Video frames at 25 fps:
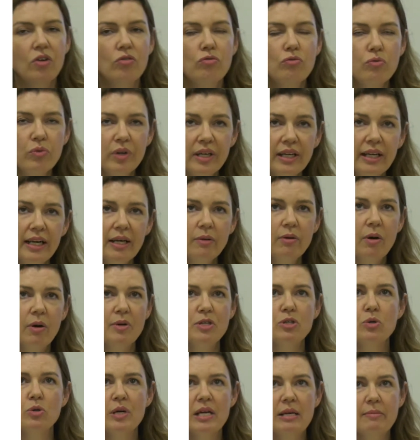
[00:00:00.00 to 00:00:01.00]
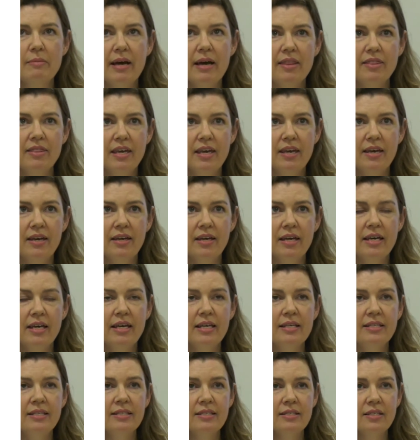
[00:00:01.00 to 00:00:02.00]
Really what we're talking about there
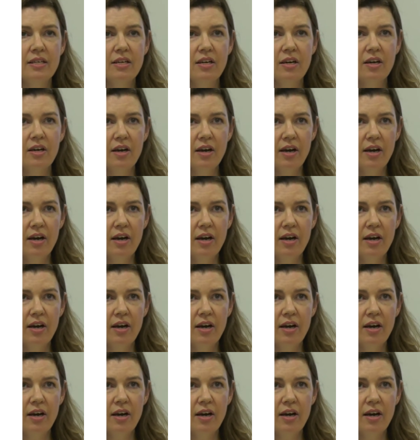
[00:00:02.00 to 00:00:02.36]
is